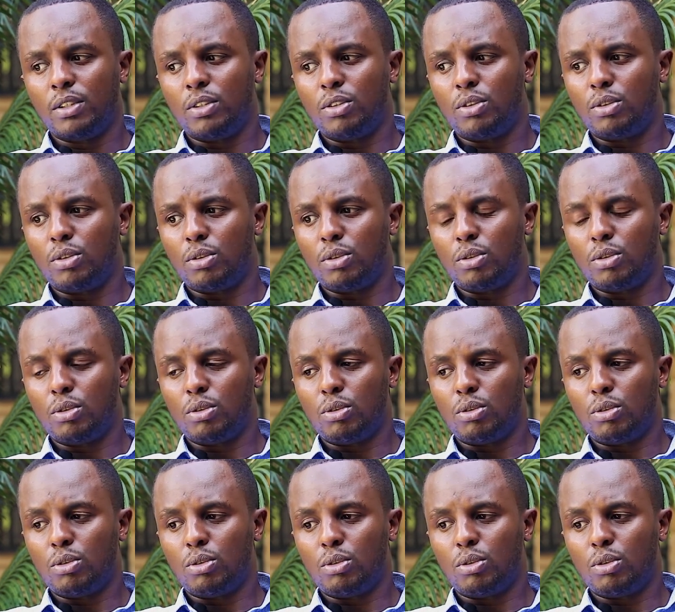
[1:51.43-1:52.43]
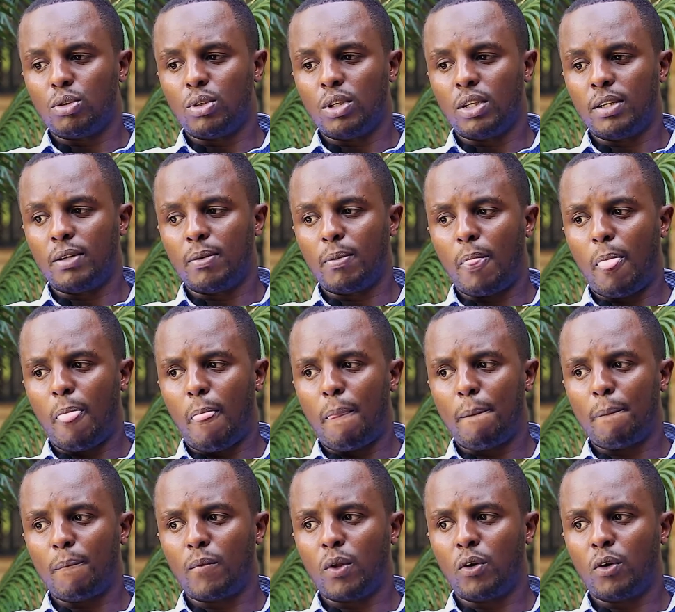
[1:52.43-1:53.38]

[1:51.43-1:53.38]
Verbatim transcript: So um,